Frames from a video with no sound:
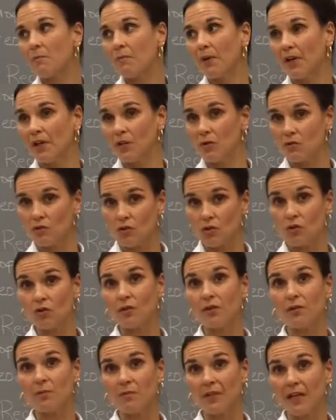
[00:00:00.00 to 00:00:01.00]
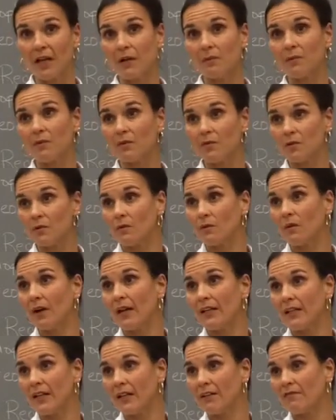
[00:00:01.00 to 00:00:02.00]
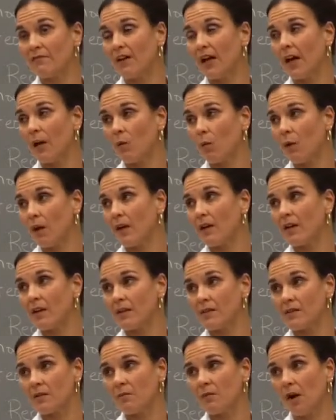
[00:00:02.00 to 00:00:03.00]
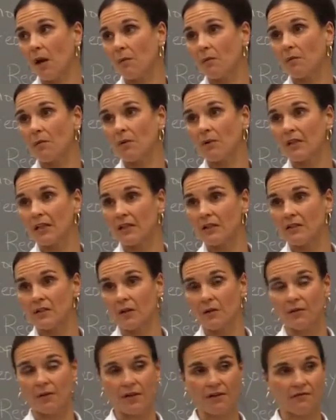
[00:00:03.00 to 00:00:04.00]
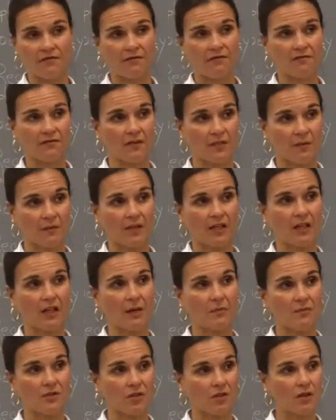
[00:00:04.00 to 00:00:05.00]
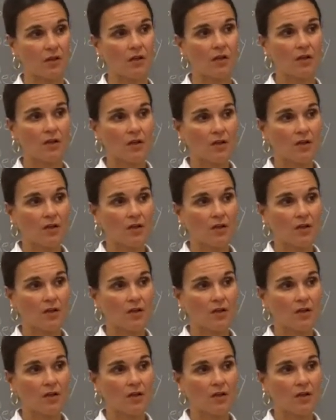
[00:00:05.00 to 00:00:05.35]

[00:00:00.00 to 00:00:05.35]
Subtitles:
but you should be able to identify what is a probable ketone if something comes